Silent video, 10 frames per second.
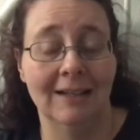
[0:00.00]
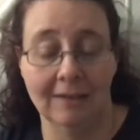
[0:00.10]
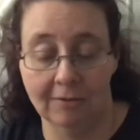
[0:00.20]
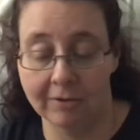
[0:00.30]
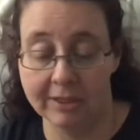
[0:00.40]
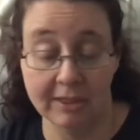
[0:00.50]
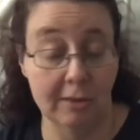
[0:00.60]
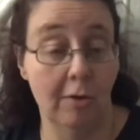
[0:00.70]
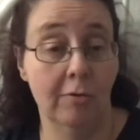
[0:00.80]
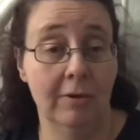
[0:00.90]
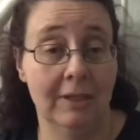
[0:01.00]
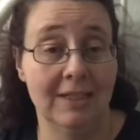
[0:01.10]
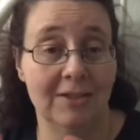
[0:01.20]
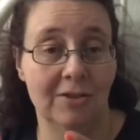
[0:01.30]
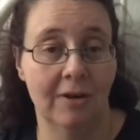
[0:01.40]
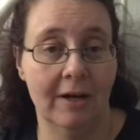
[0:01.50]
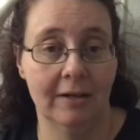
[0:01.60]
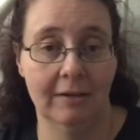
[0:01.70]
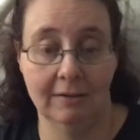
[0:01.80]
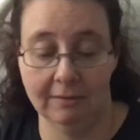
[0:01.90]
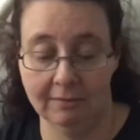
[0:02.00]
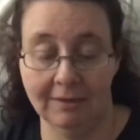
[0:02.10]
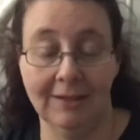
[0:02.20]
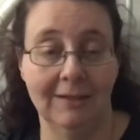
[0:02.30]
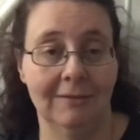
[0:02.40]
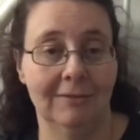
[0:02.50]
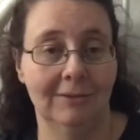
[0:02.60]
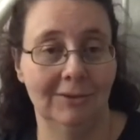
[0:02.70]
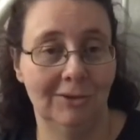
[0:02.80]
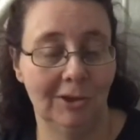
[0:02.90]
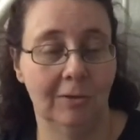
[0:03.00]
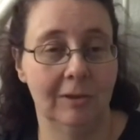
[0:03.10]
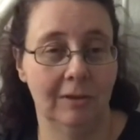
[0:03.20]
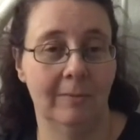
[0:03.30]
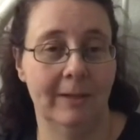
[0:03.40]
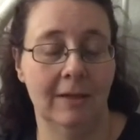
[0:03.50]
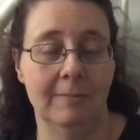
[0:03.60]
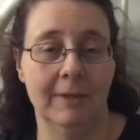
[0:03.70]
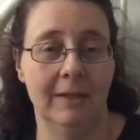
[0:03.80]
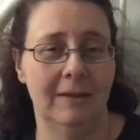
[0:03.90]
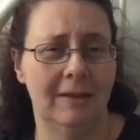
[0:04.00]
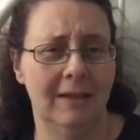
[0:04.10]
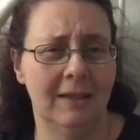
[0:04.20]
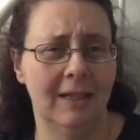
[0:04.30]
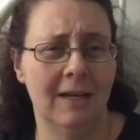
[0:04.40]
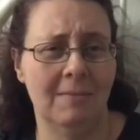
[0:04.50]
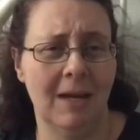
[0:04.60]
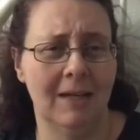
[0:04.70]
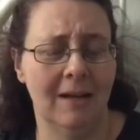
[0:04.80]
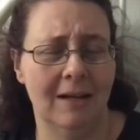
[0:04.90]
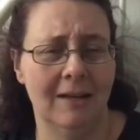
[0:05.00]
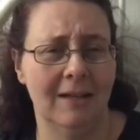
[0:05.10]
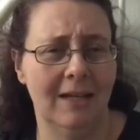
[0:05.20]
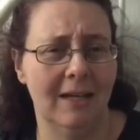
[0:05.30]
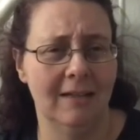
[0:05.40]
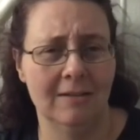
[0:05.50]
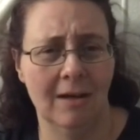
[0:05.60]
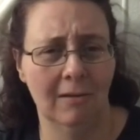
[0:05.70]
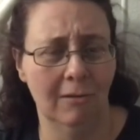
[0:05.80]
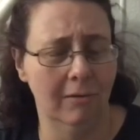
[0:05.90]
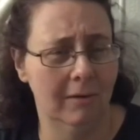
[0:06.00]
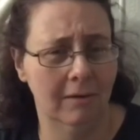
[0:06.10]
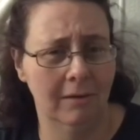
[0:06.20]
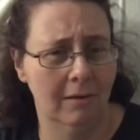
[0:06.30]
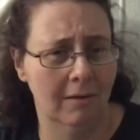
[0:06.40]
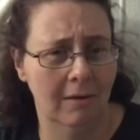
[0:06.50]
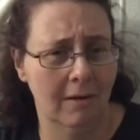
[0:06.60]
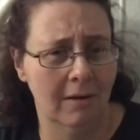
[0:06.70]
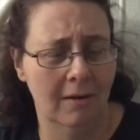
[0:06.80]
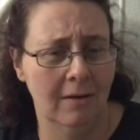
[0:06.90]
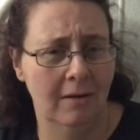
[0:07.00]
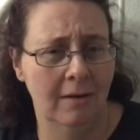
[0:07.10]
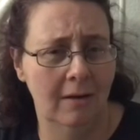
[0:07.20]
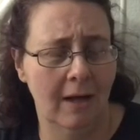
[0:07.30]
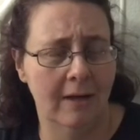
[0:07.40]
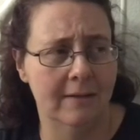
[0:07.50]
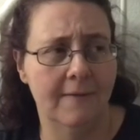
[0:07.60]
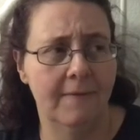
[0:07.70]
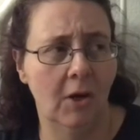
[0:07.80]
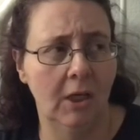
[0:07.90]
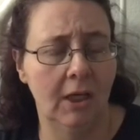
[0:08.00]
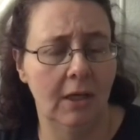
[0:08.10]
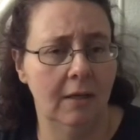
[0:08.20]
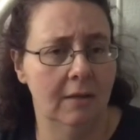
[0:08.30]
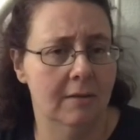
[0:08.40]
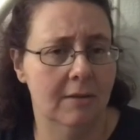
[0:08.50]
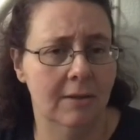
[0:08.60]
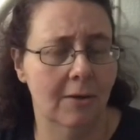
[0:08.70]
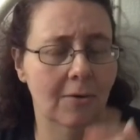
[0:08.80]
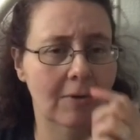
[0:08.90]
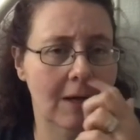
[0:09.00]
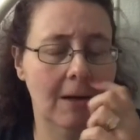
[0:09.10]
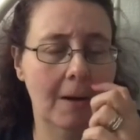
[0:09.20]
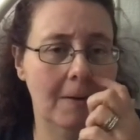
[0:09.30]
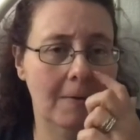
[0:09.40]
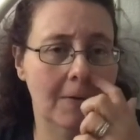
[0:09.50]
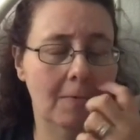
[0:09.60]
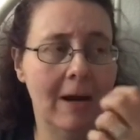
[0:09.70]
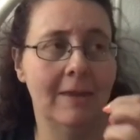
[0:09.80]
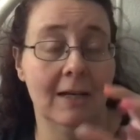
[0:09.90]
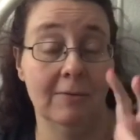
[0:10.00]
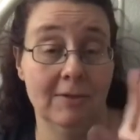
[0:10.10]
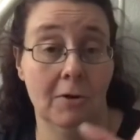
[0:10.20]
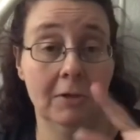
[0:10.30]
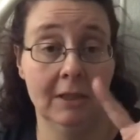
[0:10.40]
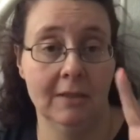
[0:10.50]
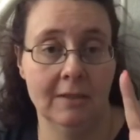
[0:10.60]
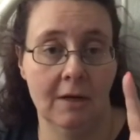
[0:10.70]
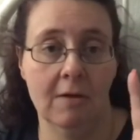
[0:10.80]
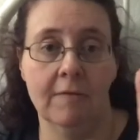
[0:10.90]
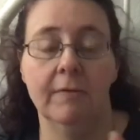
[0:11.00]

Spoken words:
or its yolk to try to like show a little better, but then it made kind of the kinks not look as funky. So the way that it was holding itself